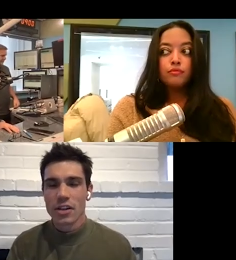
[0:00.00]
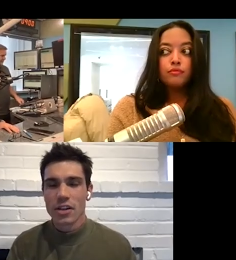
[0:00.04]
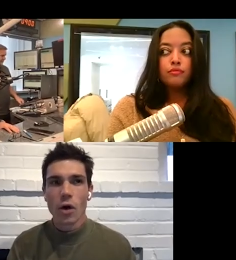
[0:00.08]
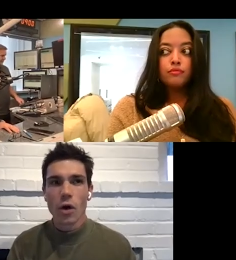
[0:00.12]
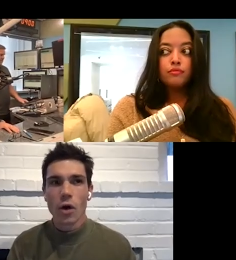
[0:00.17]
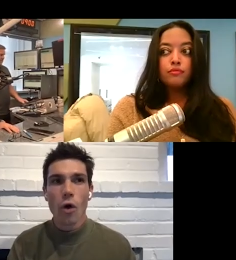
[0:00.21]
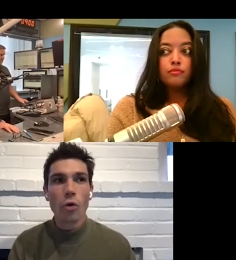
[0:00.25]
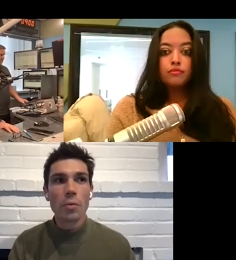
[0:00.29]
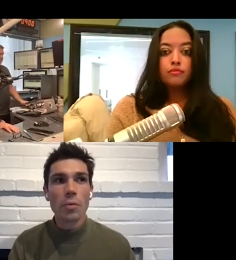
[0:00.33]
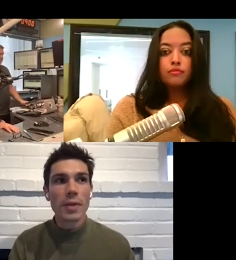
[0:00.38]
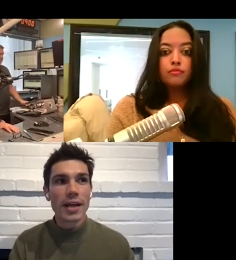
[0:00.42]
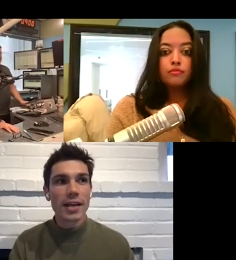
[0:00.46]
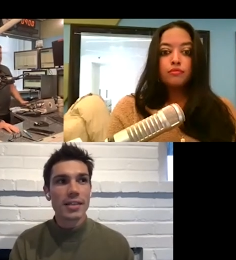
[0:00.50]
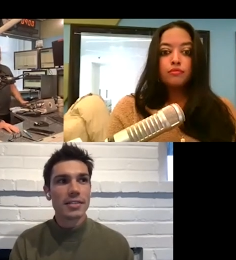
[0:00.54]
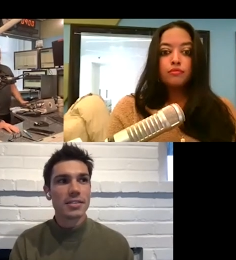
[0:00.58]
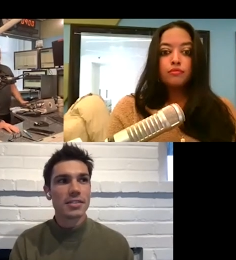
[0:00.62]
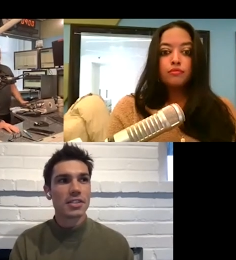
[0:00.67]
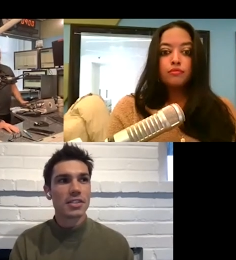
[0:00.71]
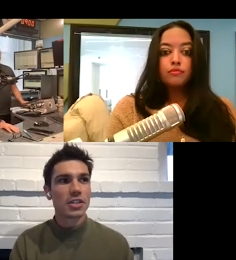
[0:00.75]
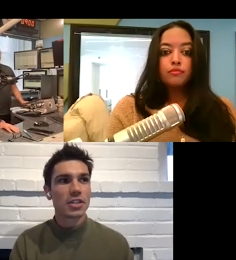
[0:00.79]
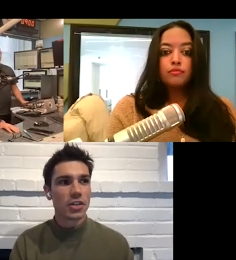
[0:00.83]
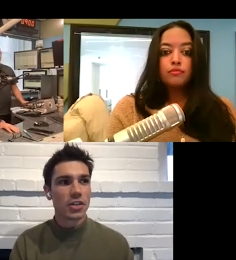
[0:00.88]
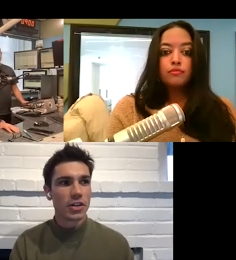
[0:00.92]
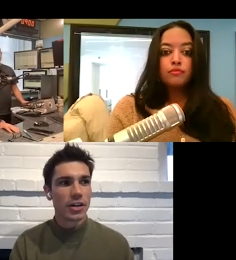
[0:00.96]
Speaker 1: Okay, the
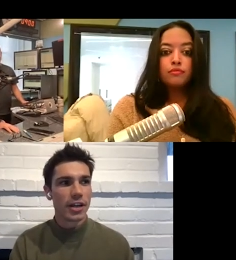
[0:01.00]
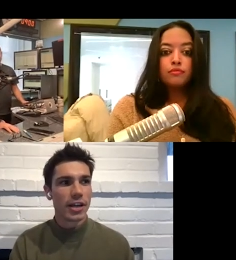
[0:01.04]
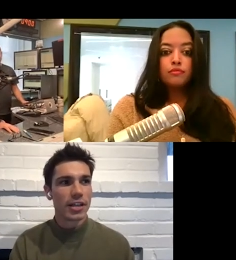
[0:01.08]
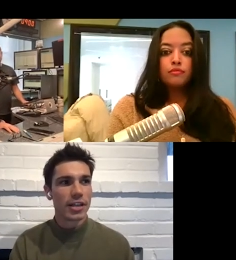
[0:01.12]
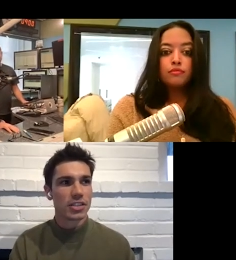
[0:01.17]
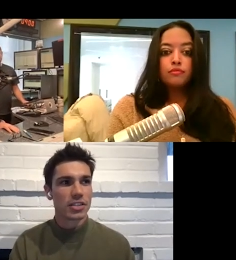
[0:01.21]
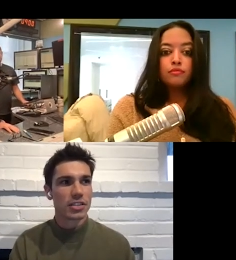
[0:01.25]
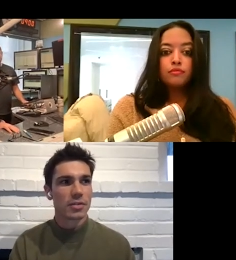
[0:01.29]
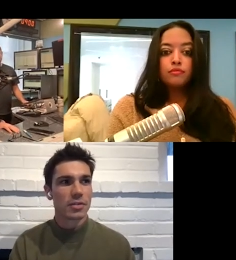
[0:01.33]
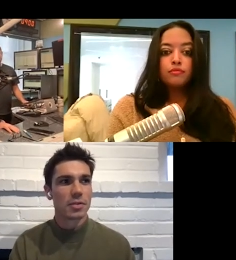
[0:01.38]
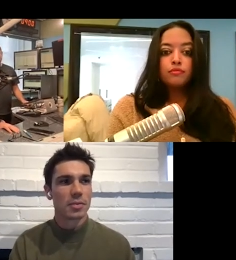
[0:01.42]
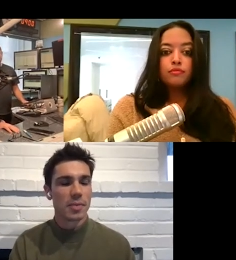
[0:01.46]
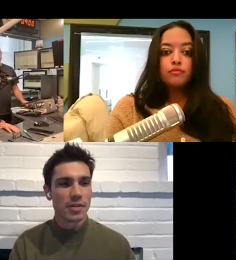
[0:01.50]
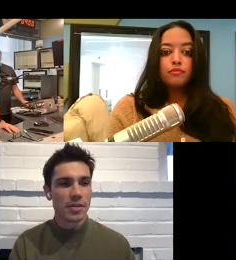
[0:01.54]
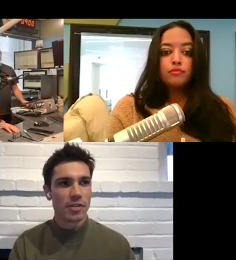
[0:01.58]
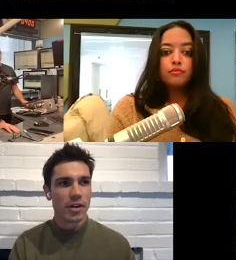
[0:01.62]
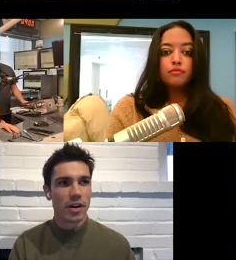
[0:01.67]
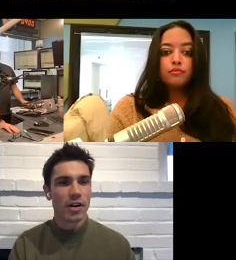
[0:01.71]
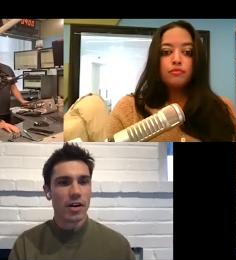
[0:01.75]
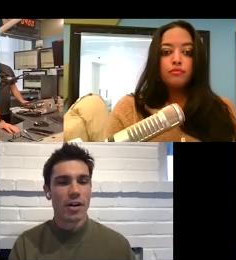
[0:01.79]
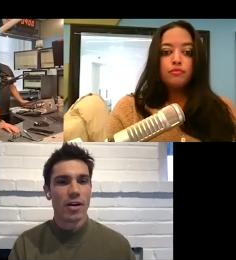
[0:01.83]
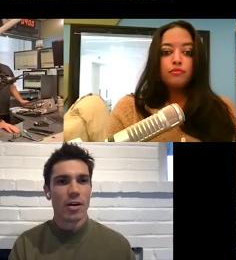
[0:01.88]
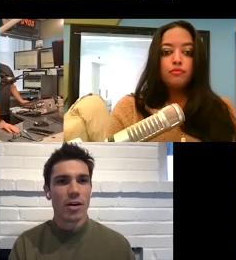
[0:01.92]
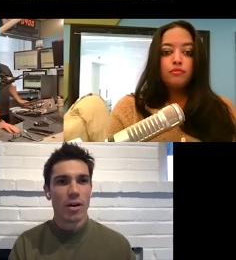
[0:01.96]
Homeland Security agents would
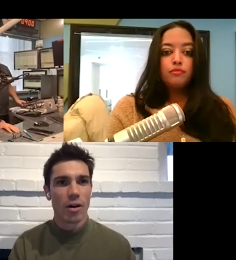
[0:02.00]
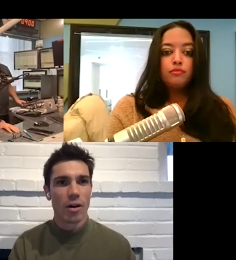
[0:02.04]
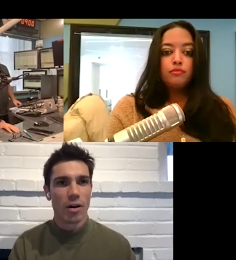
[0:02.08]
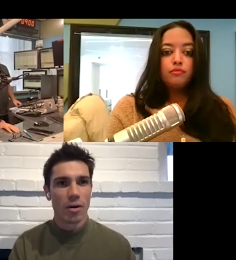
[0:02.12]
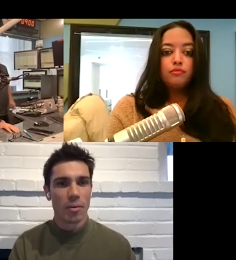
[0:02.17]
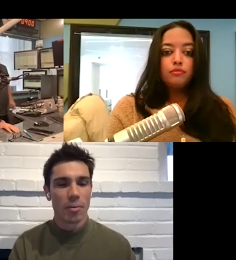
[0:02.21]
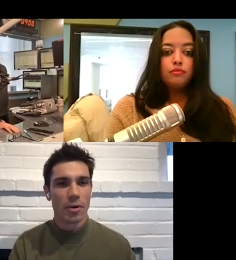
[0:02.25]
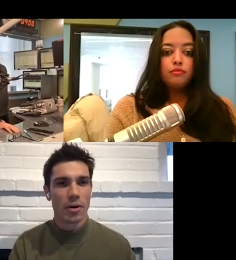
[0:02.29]
be very